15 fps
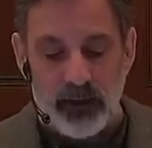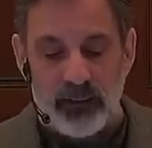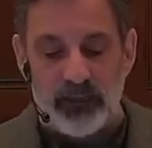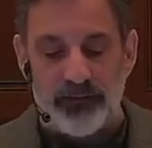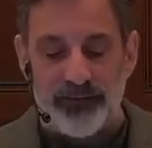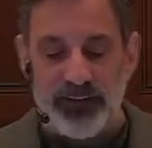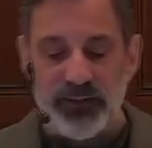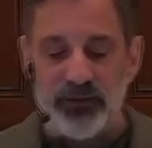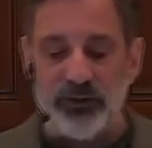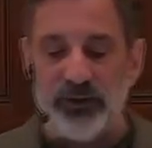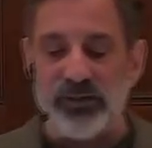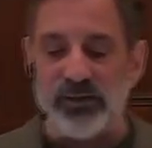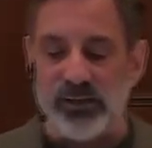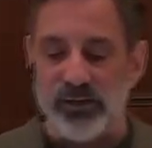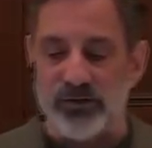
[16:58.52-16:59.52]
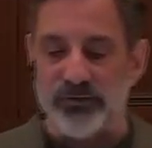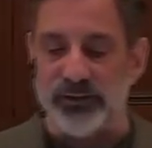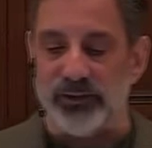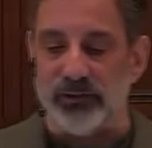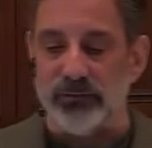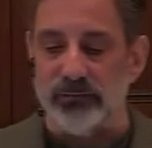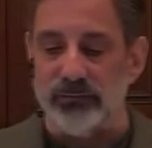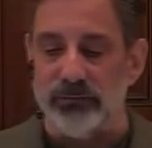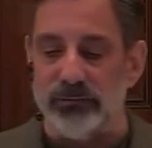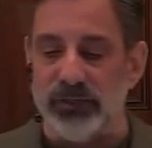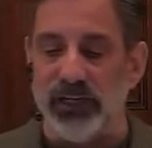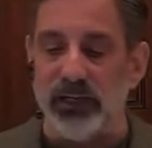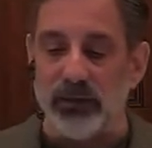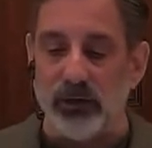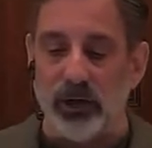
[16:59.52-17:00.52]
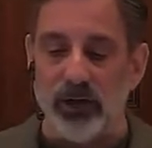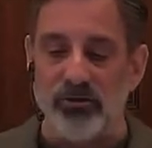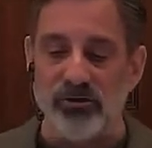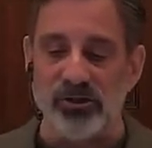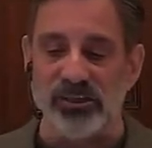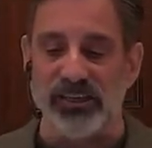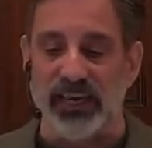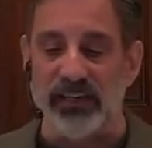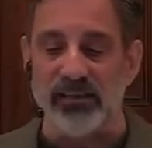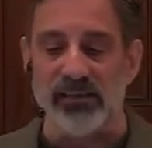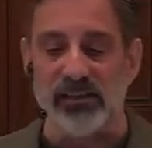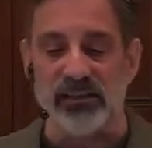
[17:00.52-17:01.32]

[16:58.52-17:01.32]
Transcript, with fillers: The vineyard is Israel. In a larger sense,